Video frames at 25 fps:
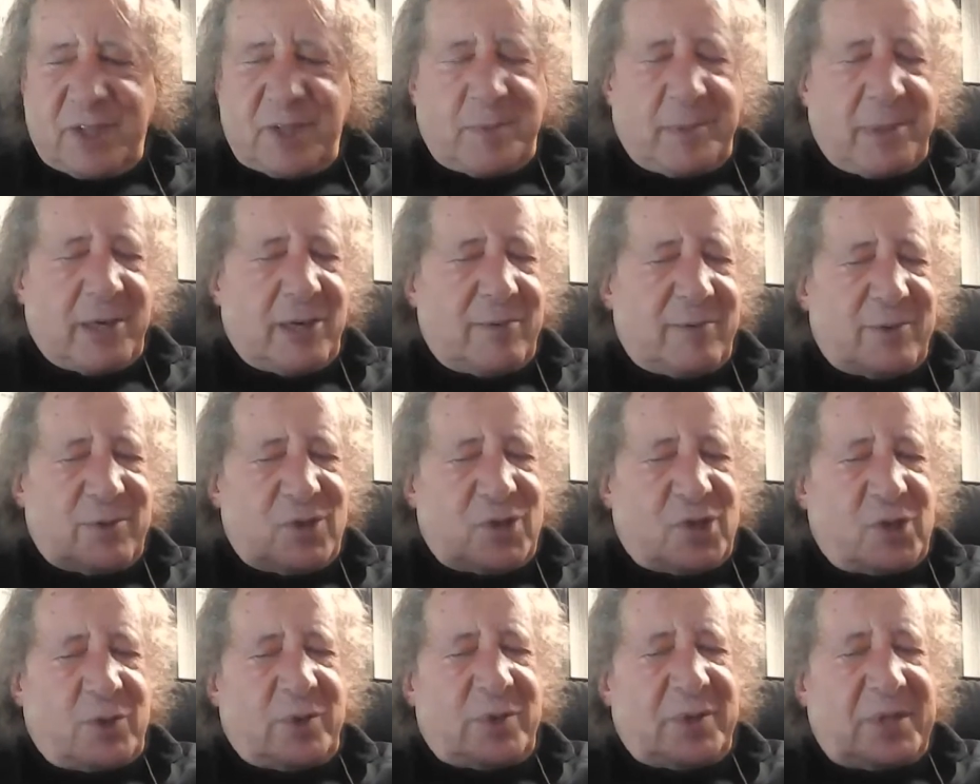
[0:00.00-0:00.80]
the
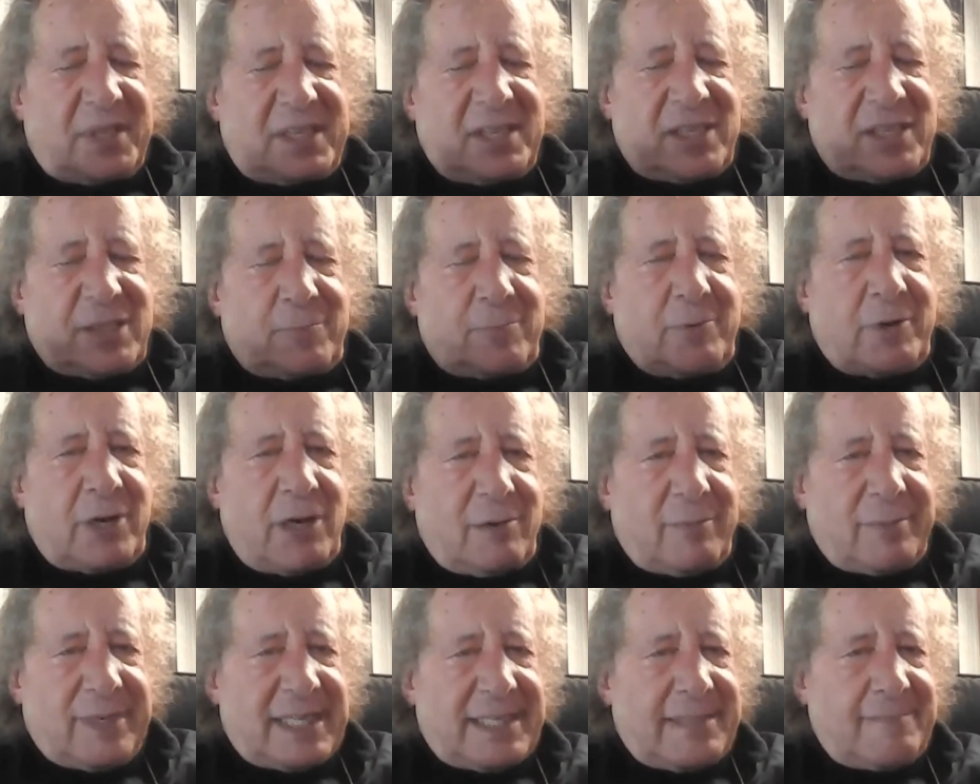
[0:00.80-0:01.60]
experiment. So in the
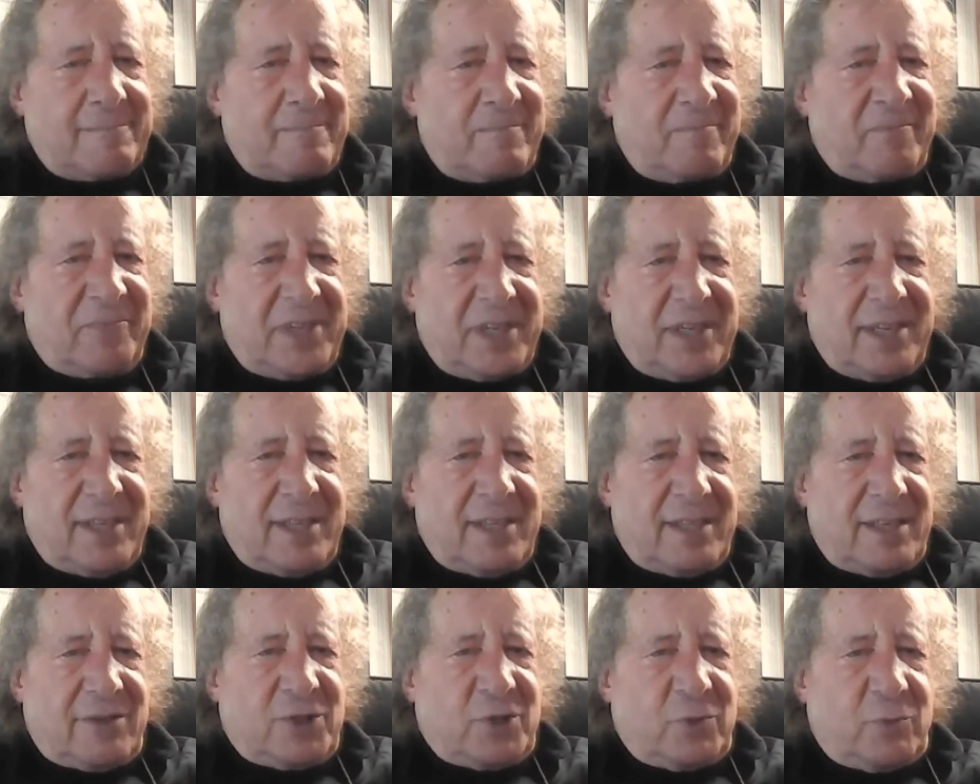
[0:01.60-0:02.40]
experiment,
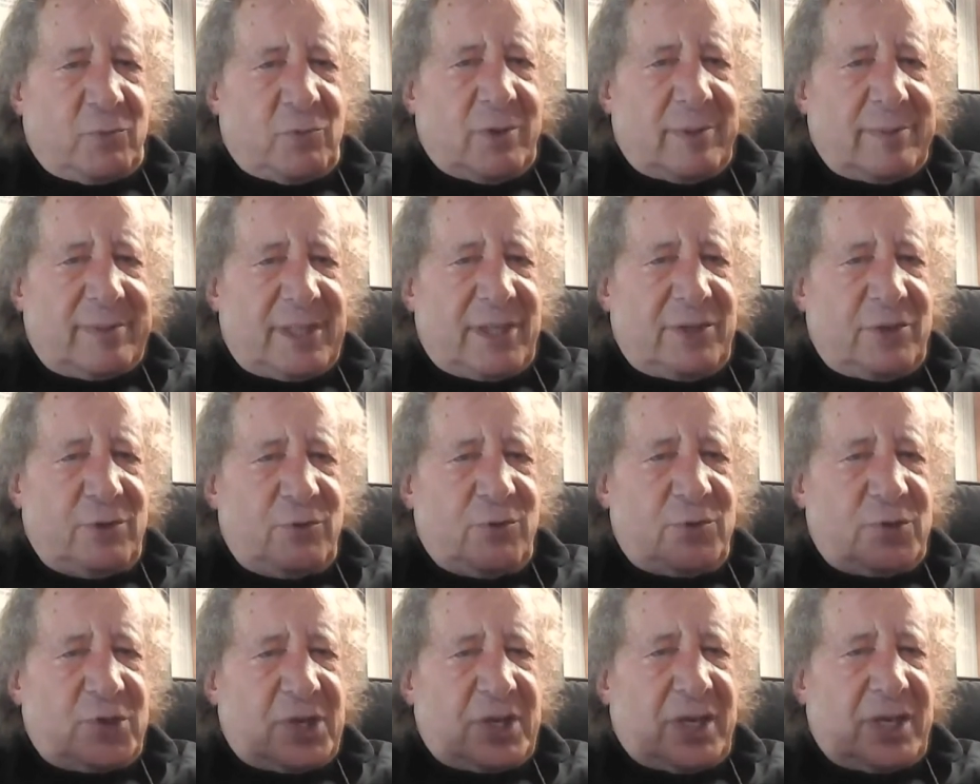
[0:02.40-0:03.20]
there's a woman
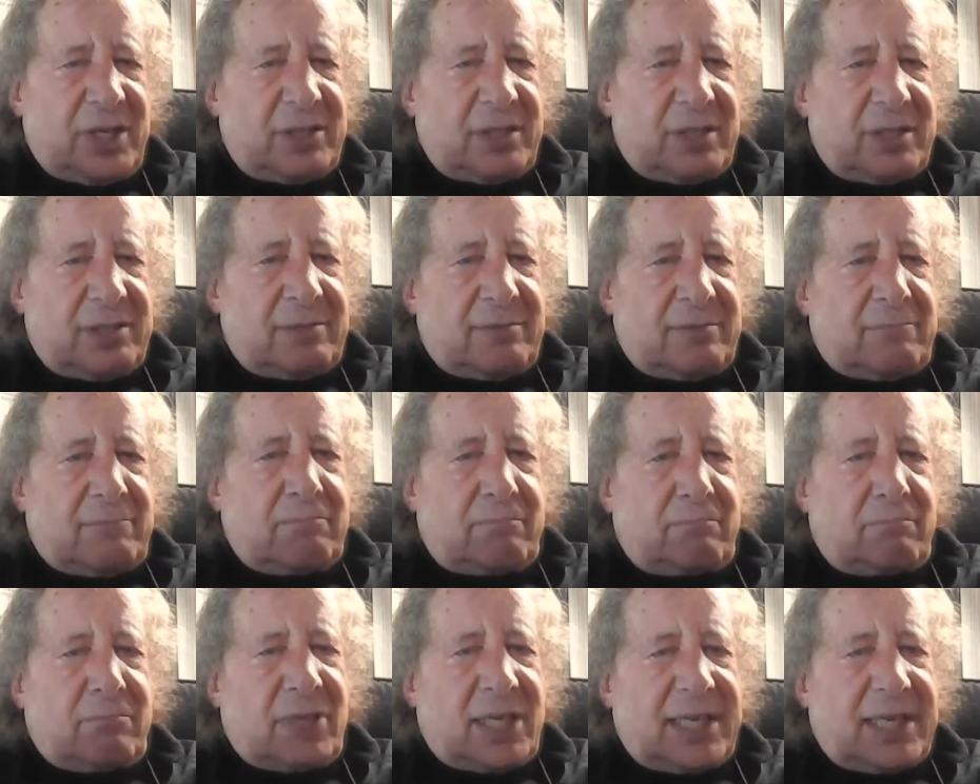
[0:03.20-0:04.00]
whose
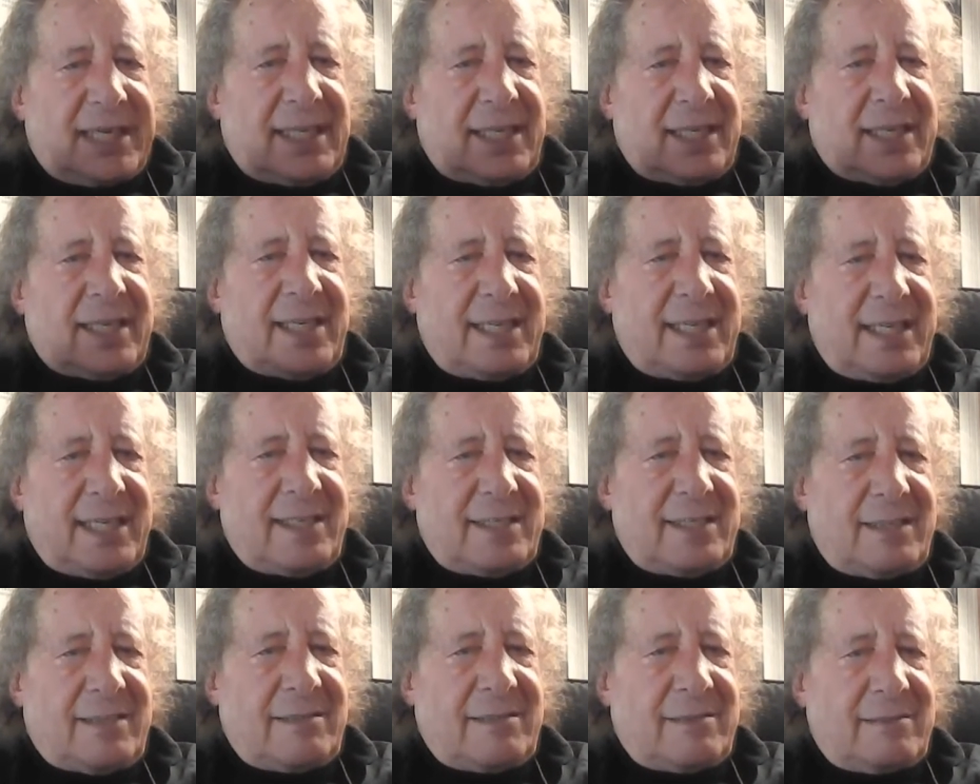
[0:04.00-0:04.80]

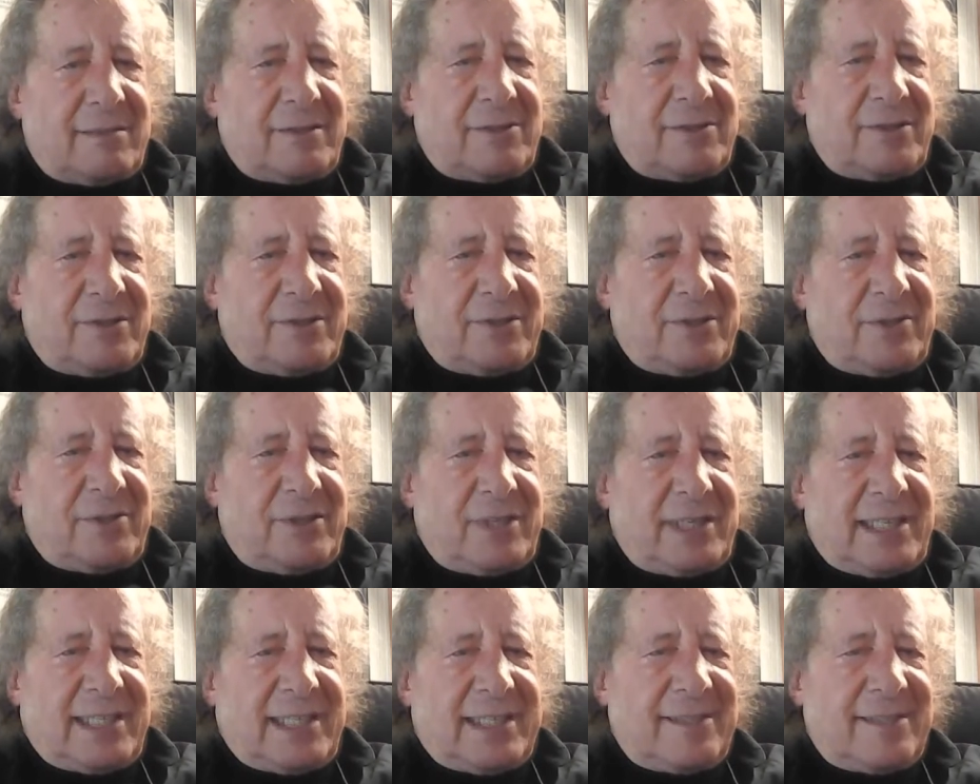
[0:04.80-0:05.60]
myelinated
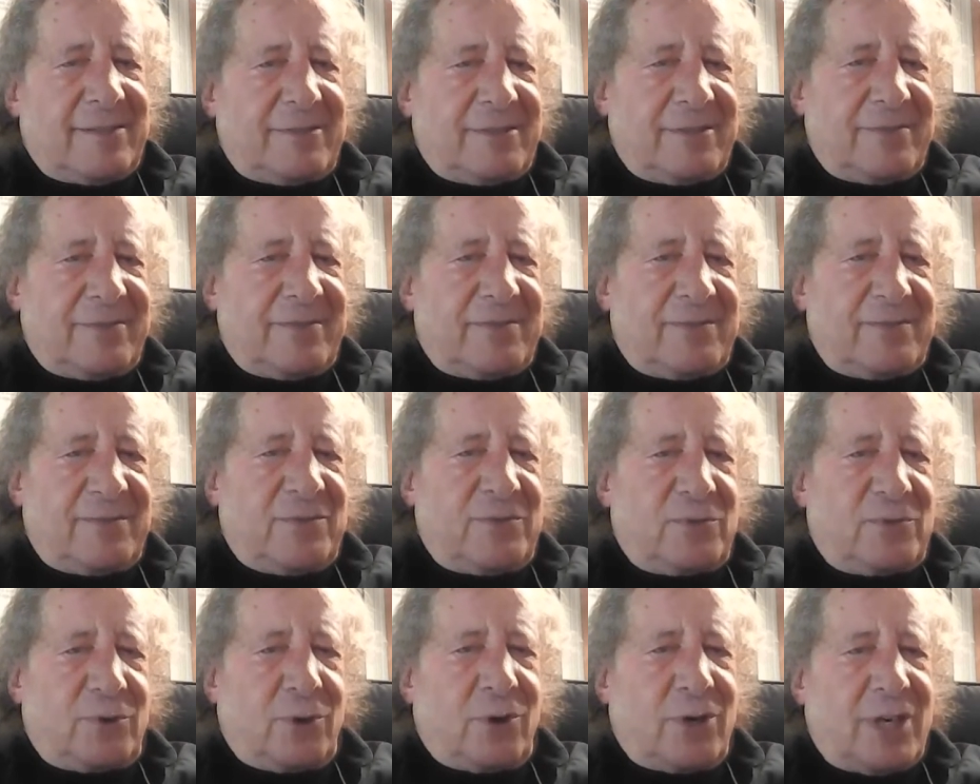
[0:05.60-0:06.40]

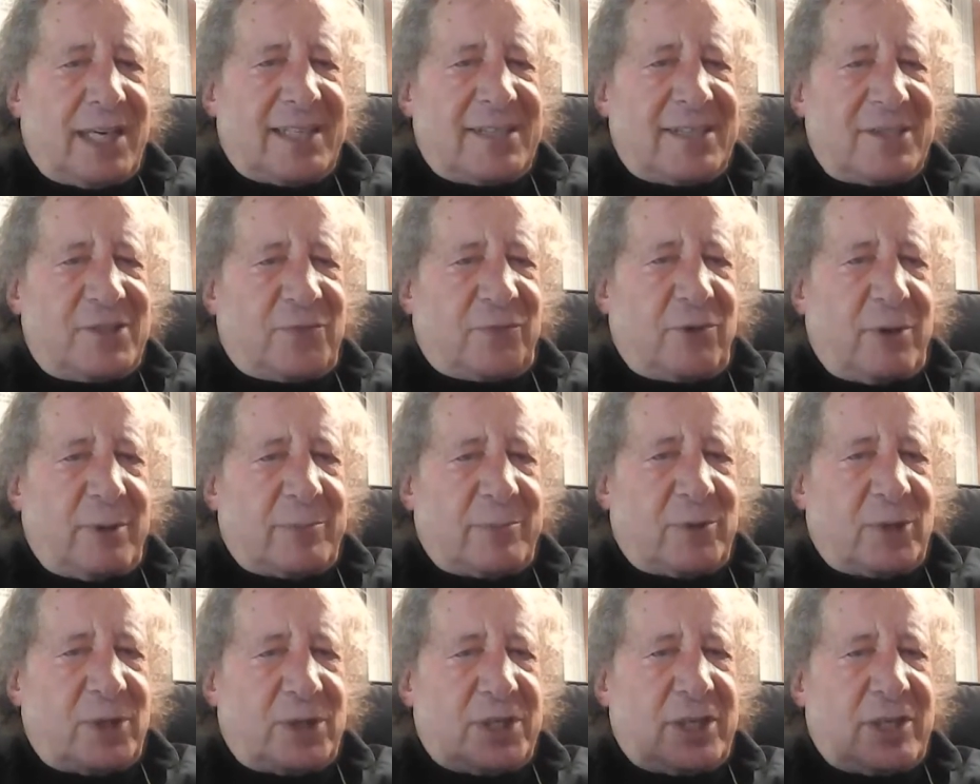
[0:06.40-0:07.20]
neurons
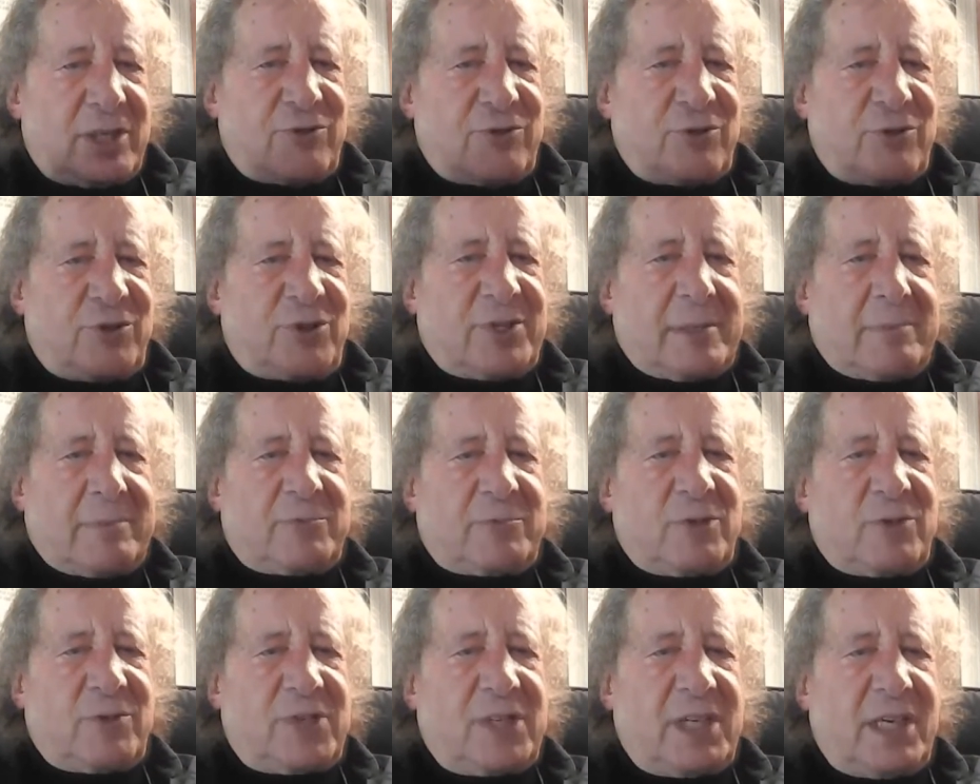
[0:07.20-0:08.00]
from her touch
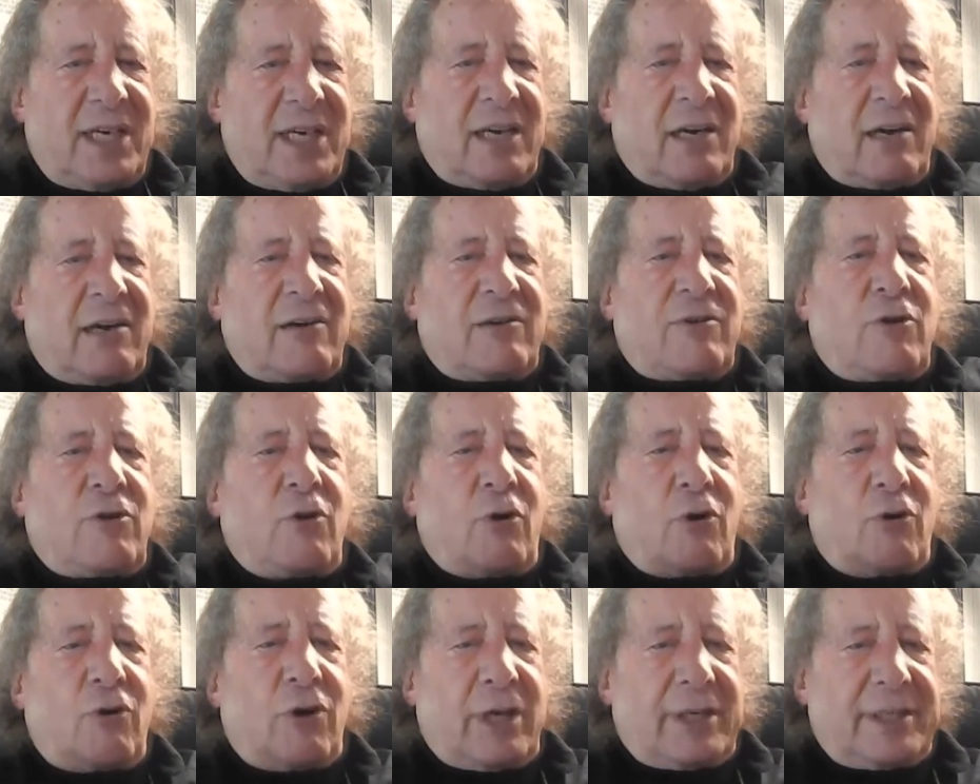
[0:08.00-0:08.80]
receptors are
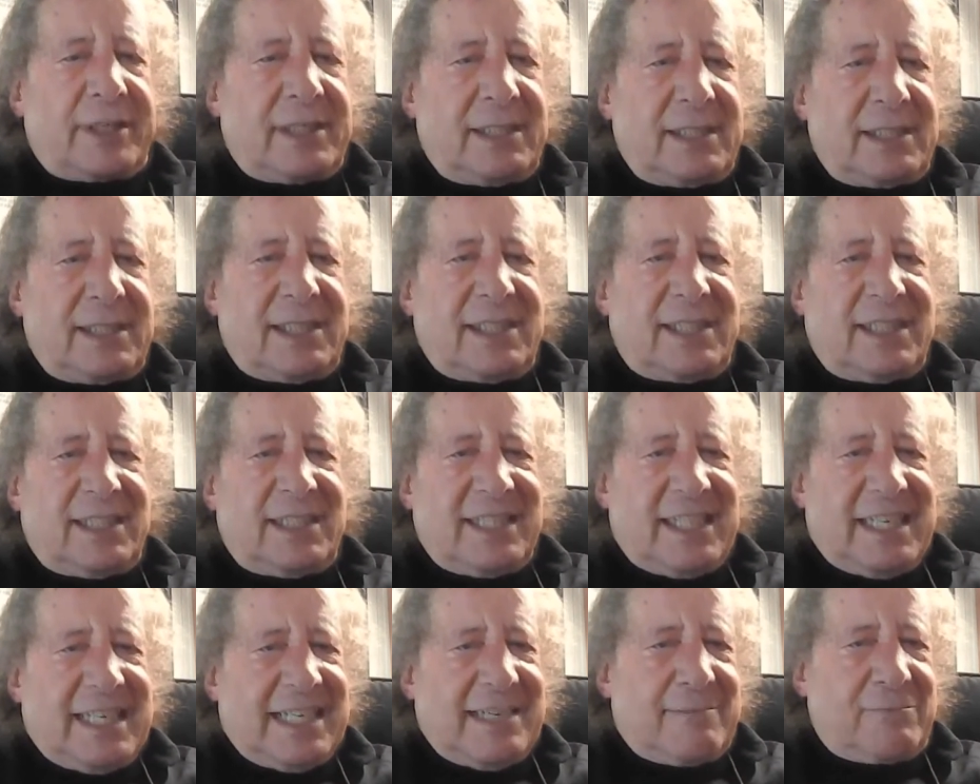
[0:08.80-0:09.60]
gone,
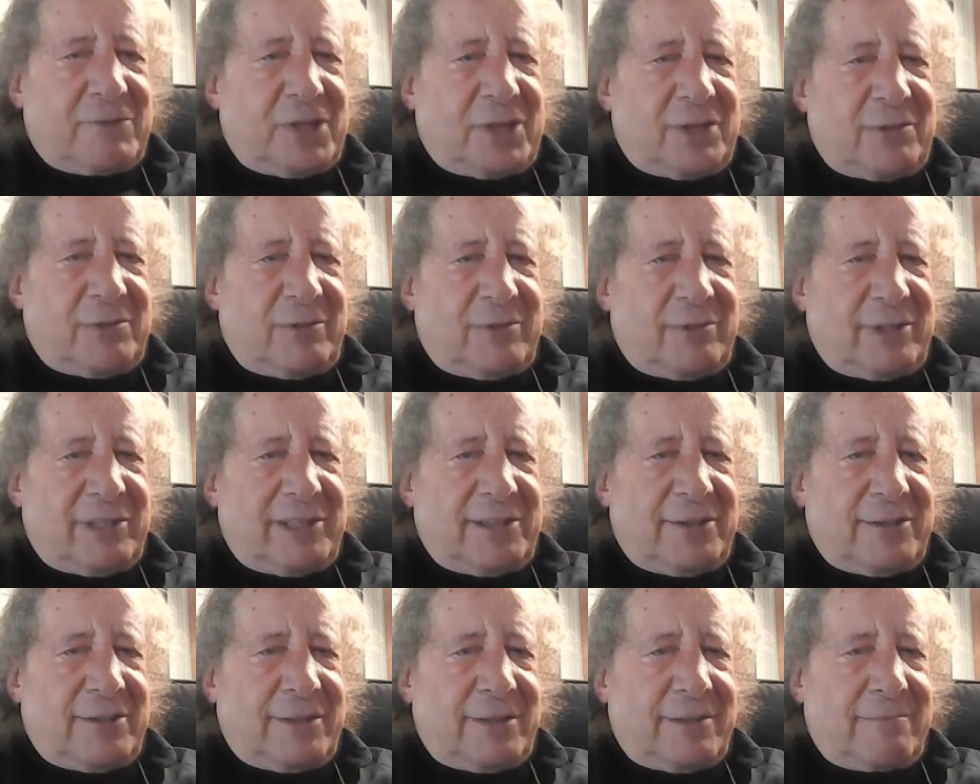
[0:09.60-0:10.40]

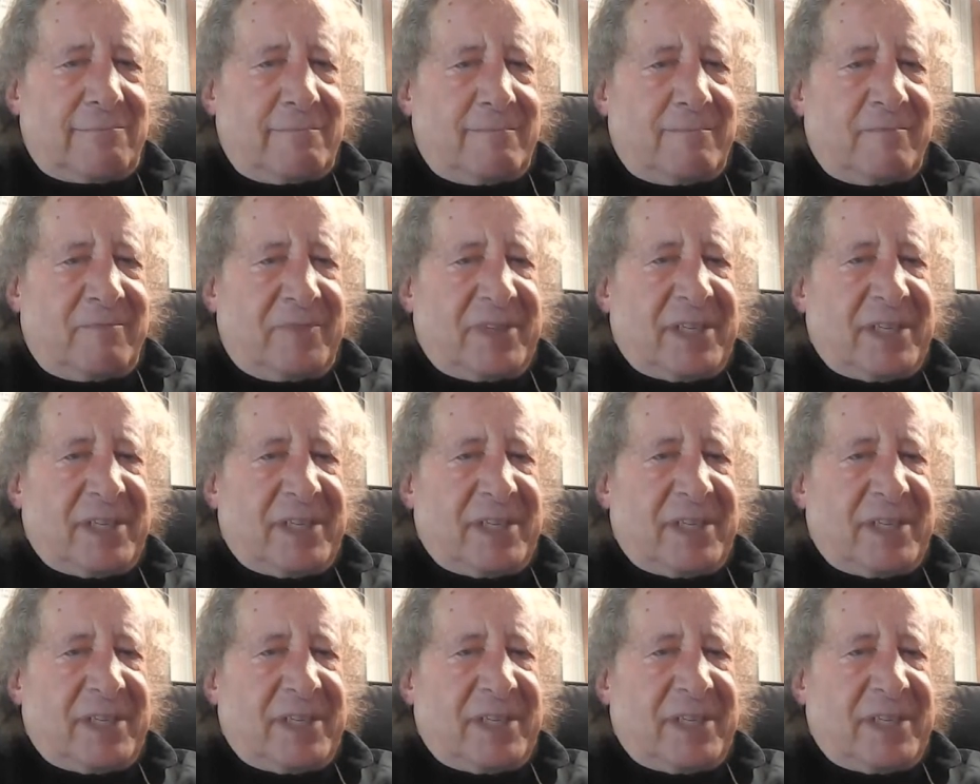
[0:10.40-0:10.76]
absolutely gone.